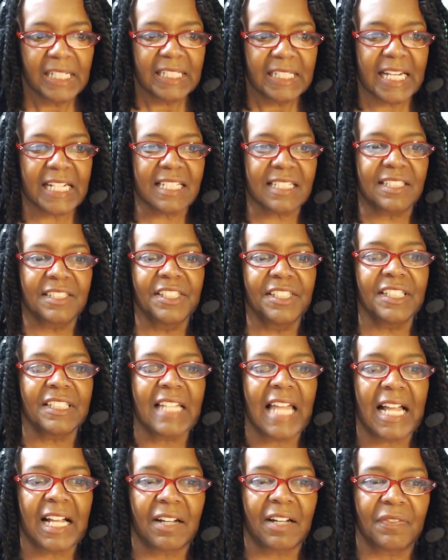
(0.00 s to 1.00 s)
They just look
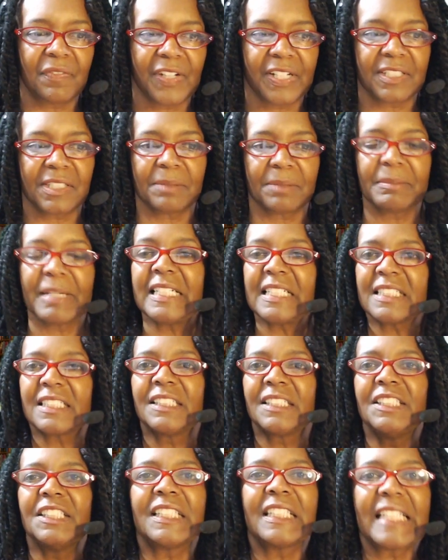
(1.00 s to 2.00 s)
like a victim. They
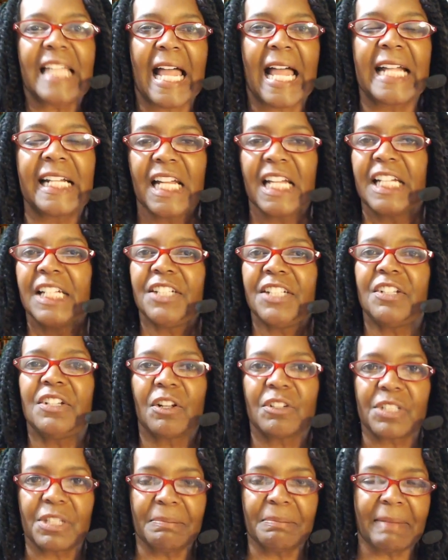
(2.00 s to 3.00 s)
just look like you
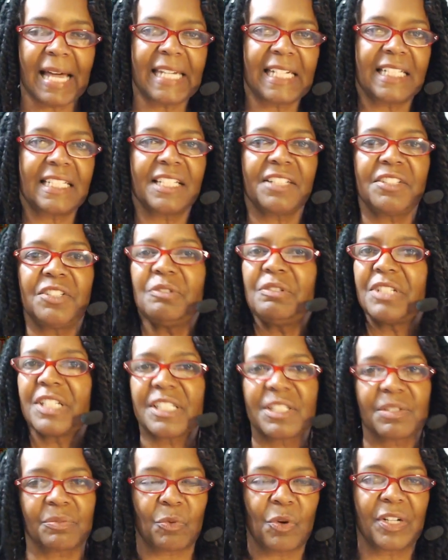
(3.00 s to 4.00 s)
know somebody that you
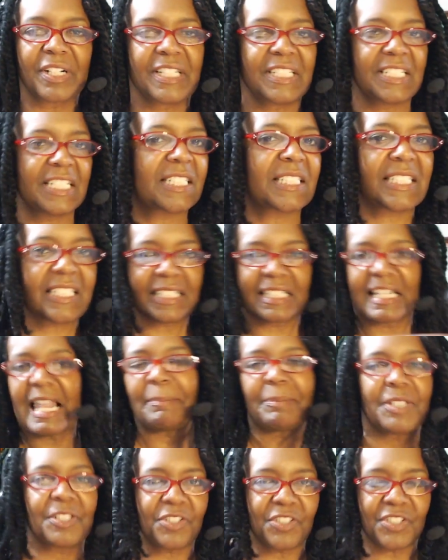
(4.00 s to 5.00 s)
just want to just slap
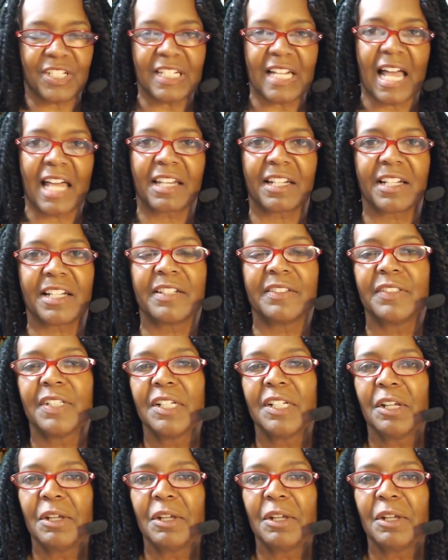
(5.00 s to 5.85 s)
the shit out of